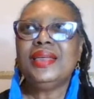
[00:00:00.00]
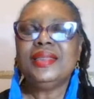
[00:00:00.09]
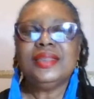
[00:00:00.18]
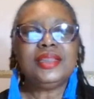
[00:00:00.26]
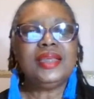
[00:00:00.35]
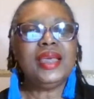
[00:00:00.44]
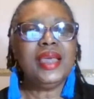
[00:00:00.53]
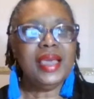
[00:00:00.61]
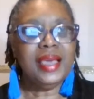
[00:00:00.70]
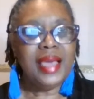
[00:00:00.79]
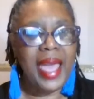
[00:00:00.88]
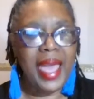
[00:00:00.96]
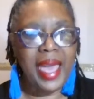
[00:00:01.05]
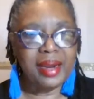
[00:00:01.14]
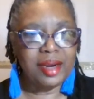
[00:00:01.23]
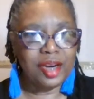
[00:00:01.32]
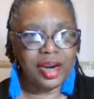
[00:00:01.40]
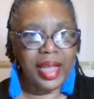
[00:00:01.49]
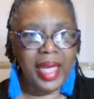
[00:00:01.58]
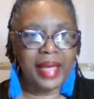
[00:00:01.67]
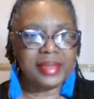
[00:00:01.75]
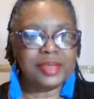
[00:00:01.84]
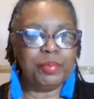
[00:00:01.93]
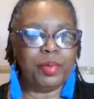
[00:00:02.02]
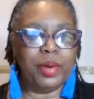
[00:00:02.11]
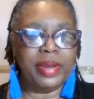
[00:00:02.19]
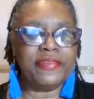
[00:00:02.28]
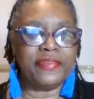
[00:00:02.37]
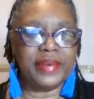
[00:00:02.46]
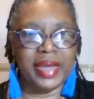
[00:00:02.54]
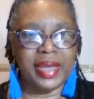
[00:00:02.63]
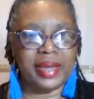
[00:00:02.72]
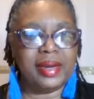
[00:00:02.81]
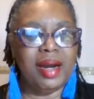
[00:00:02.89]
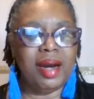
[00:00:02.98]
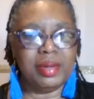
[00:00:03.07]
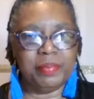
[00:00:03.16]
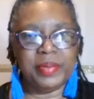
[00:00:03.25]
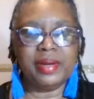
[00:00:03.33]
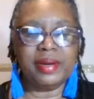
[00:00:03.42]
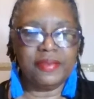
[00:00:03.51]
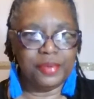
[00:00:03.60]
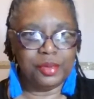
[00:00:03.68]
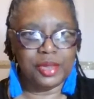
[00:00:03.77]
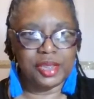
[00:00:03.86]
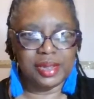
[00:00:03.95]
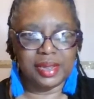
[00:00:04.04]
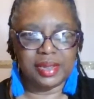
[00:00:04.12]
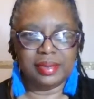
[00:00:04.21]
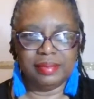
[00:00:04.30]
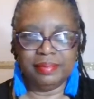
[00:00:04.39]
she had her ex-boyfriend caught up in her foolishness.